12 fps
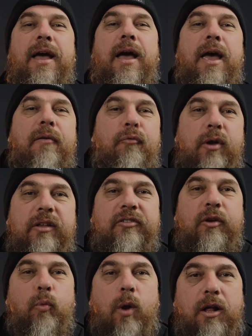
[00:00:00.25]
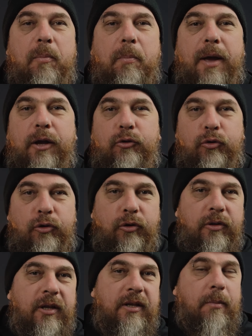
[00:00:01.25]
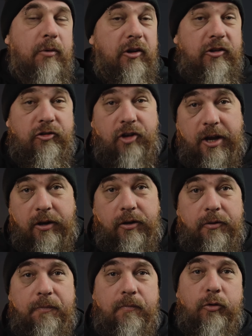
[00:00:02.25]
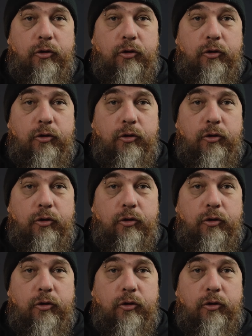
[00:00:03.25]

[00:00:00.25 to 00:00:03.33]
Hey friends, and welcome back to the W's channel.